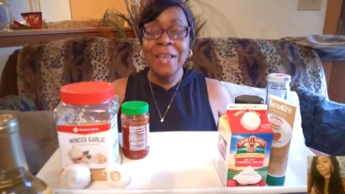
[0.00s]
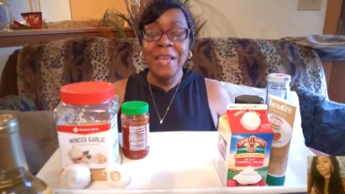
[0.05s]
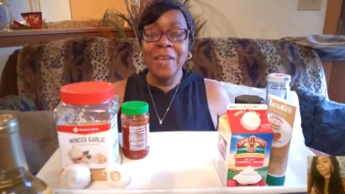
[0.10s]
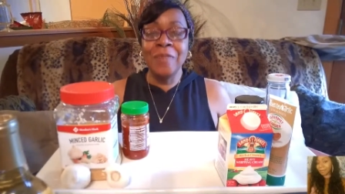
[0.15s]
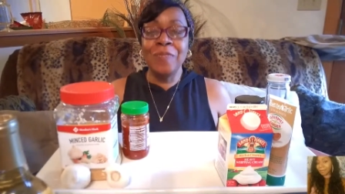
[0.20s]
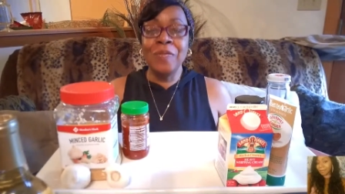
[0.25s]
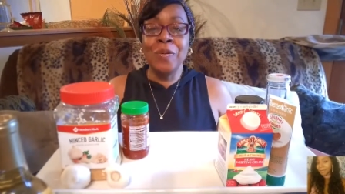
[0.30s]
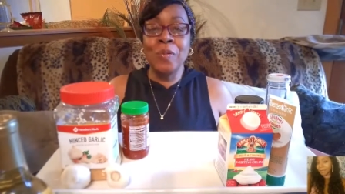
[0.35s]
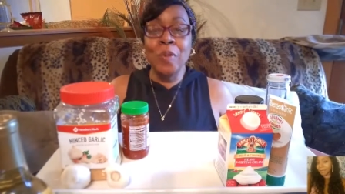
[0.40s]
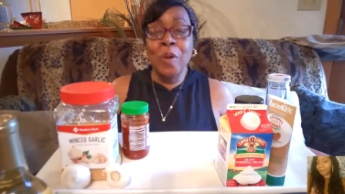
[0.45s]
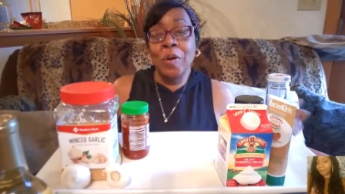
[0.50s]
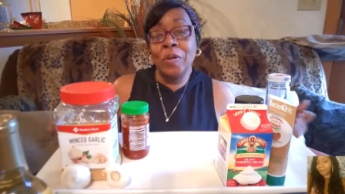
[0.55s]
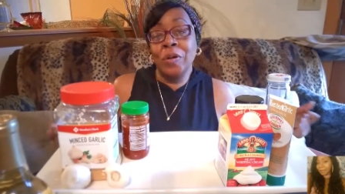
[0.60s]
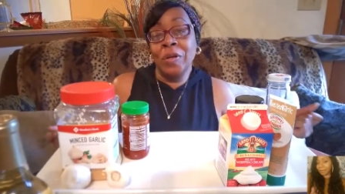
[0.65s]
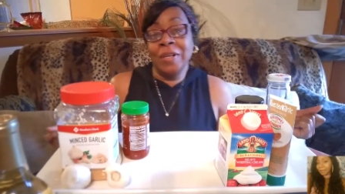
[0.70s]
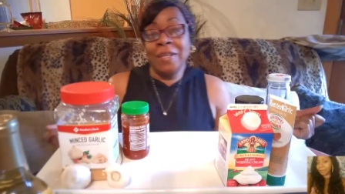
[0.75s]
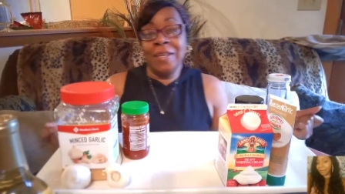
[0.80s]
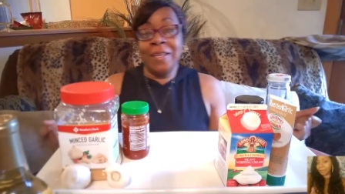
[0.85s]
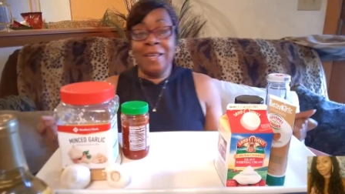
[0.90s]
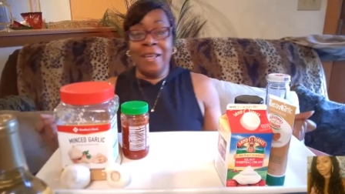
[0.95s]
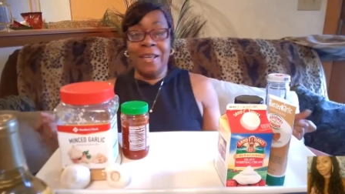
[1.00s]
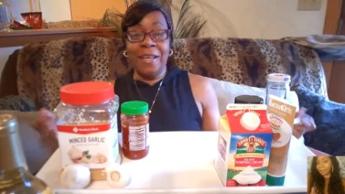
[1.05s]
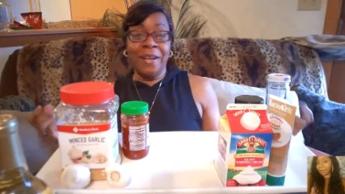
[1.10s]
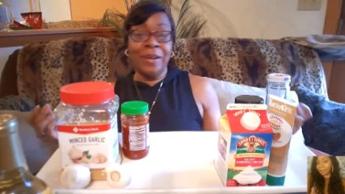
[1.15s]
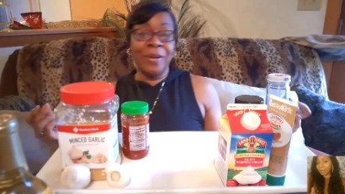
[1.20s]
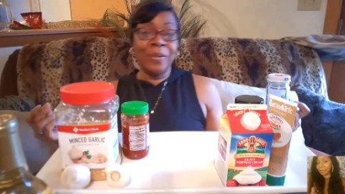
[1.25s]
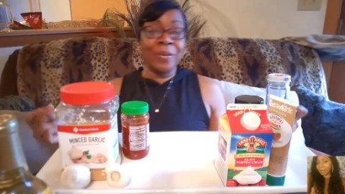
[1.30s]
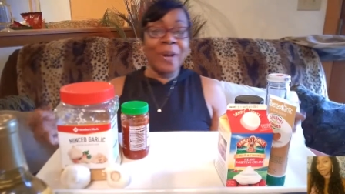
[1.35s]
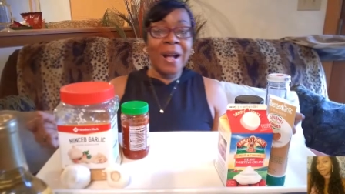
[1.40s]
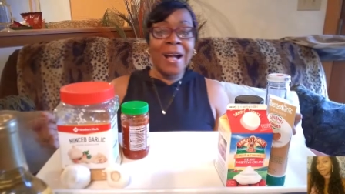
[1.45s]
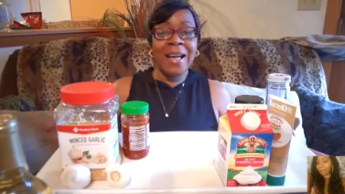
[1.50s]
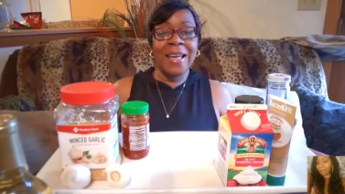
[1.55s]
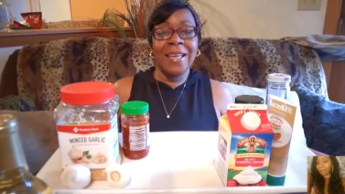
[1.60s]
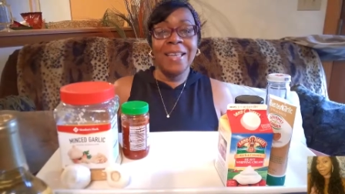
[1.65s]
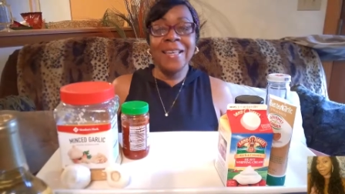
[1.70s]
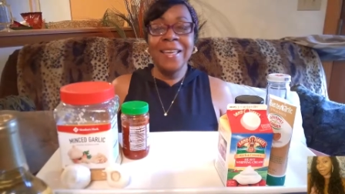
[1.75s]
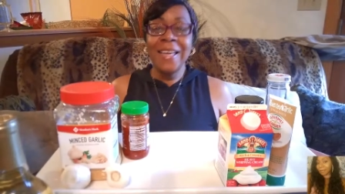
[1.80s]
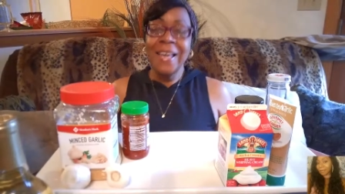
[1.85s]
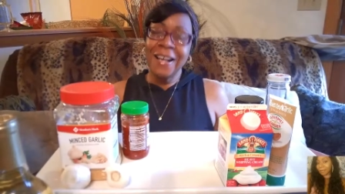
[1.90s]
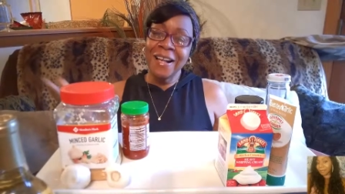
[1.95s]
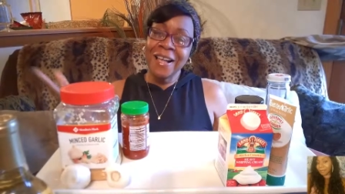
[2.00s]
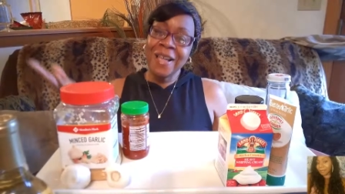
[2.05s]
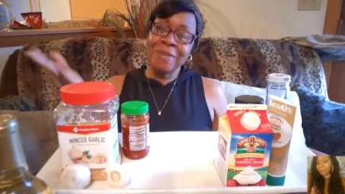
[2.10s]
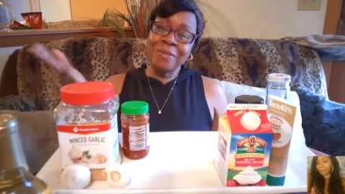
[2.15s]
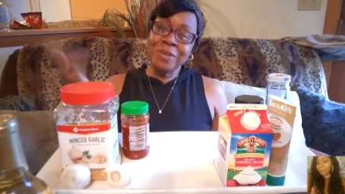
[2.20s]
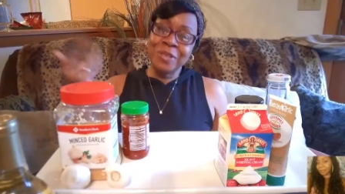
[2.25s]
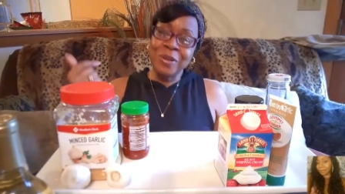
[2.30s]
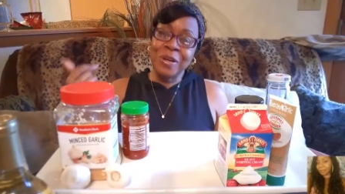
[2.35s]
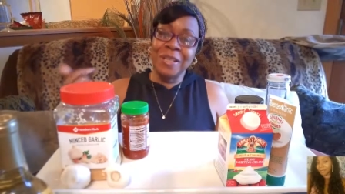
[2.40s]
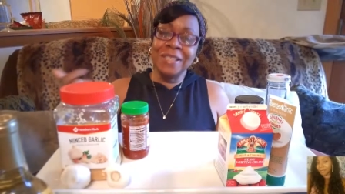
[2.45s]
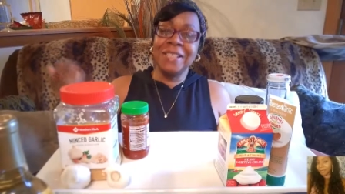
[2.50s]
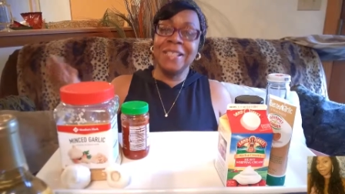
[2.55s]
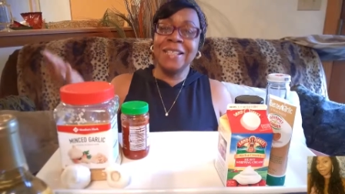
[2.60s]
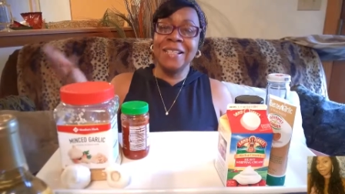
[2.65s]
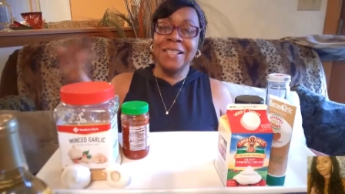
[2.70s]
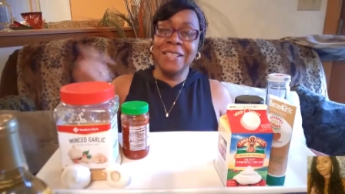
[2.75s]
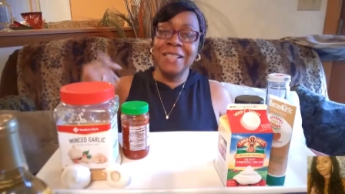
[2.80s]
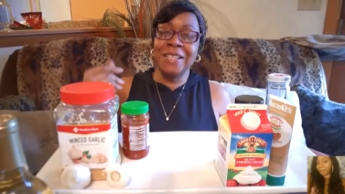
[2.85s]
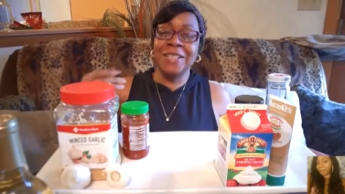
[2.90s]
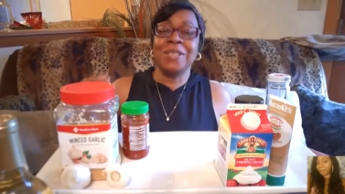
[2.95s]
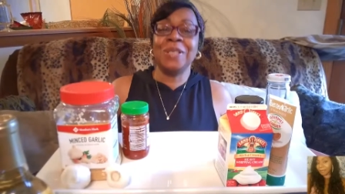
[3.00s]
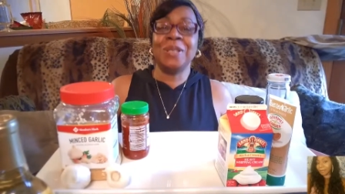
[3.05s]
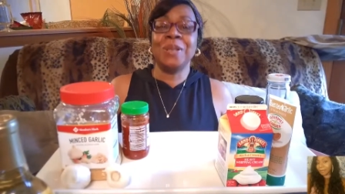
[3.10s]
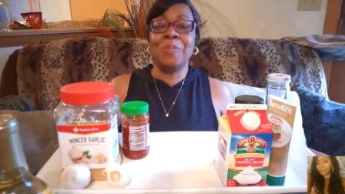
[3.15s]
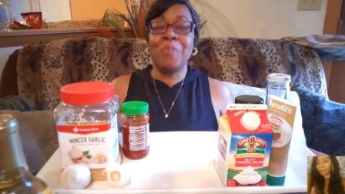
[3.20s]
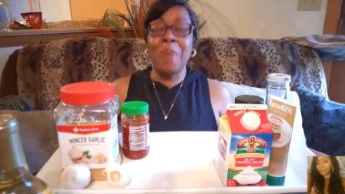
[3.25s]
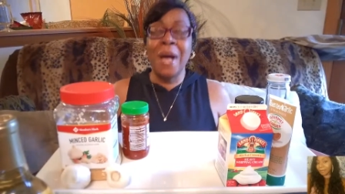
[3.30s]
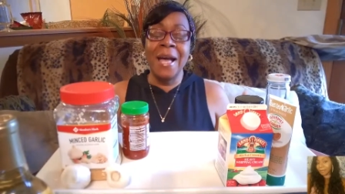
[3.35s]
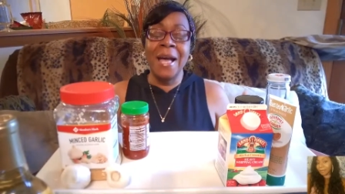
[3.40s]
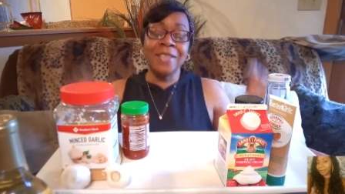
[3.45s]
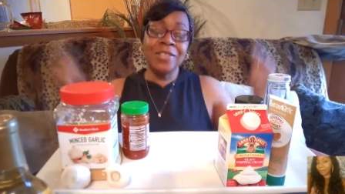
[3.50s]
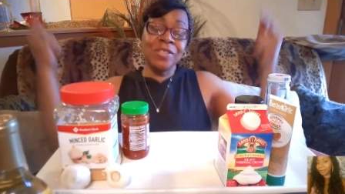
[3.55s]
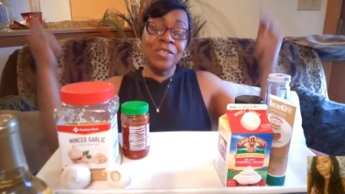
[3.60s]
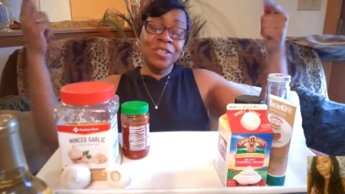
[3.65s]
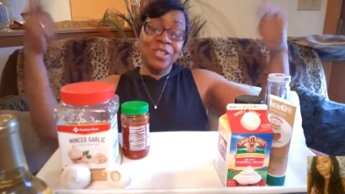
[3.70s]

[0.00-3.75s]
If you want to get it right, come join Delicious Bites.